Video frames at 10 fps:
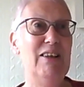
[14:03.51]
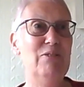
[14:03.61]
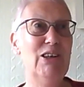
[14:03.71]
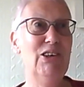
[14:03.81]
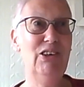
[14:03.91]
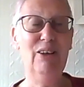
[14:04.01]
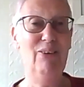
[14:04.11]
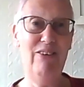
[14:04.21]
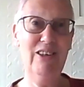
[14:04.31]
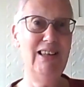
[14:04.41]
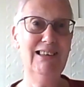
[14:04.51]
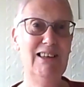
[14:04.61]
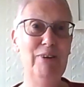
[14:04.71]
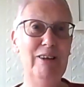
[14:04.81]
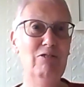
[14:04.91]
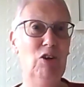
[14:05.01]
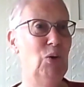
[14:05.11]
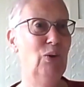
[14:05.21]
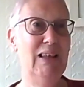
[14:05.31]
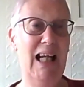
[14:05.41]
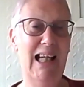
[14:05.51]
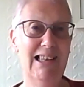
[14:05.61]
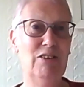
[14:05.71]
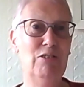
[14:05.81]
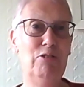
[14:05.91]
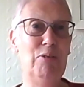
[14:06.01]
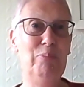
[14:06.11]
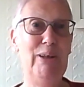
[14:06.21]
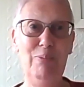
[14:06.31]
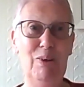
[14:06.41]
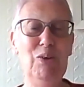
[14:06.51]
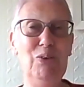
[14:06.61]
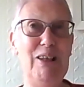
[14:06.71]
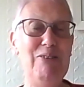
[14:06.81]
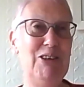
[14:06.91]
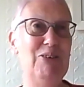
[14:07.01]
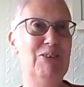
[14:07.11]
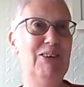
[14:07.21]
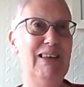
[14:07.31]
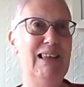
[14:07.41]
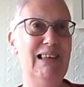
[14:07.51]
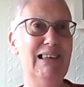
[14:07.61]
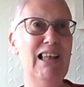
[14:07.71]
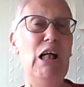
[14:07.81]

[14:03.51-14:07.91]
count as, things going wrong, hassle from people, all those sorts of things.